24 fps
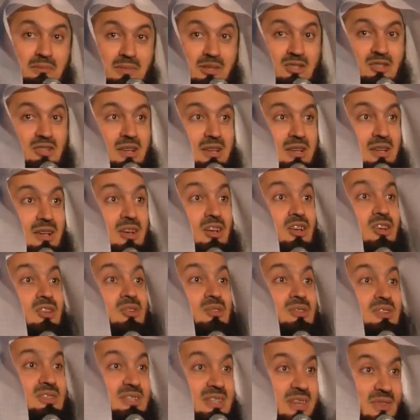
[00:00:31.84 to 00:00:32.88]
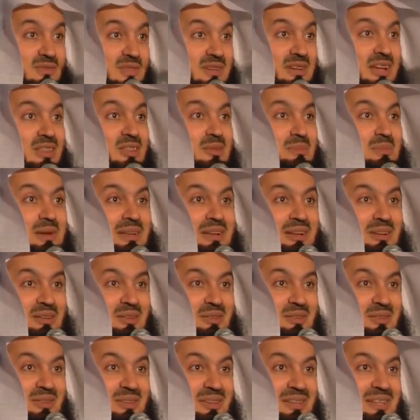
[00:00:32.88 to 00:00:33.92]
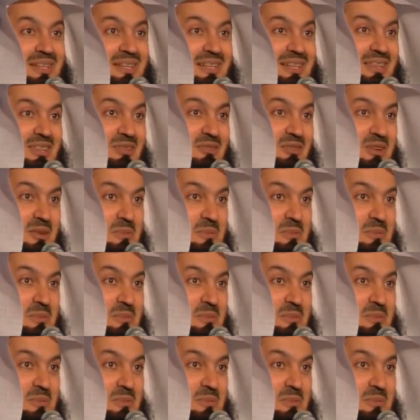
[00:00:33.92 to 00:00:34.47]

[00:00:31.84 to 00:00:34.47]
MashaAllah. You deserve another medal. The